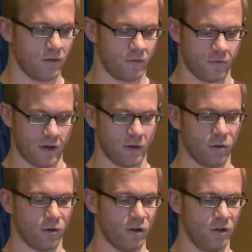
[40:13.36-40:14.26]
find
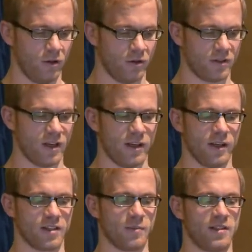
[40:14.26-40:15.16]
all, taking
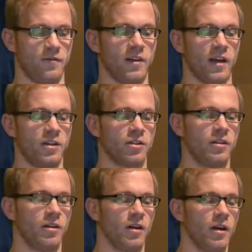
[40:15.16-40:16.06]
a
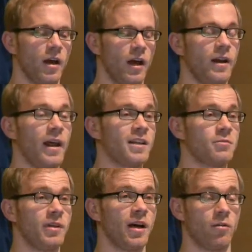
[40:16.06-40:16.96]
specification, and as
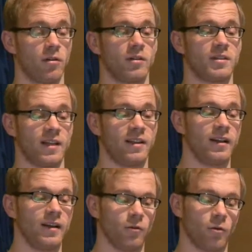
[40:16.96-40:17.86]
we now
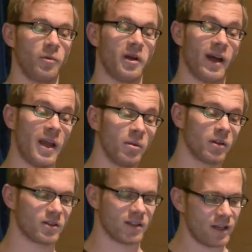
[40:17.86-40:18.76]
statically, or we are able
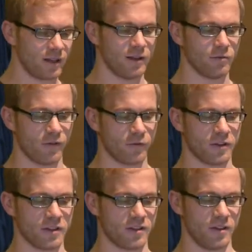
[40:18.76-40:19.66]
to statically
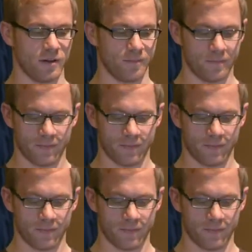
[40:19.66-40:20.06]
reference the